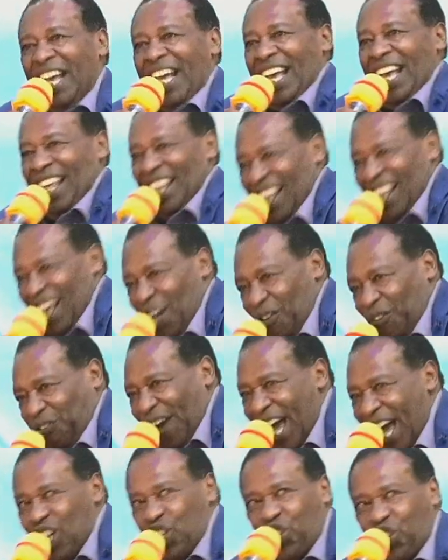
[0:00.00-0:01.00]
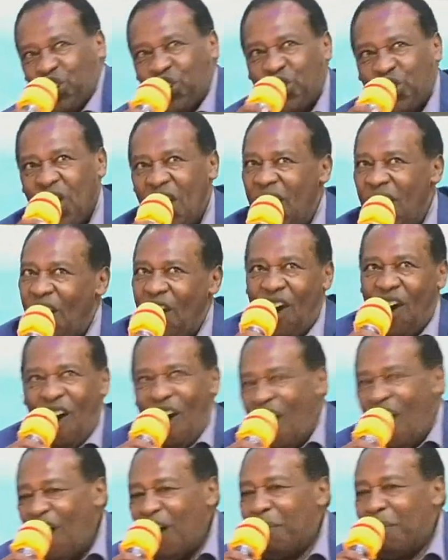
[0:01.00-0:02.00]
the flesh
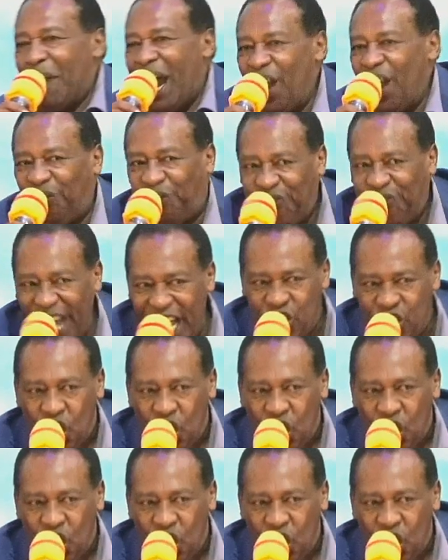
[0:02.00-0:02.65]
of my flesh.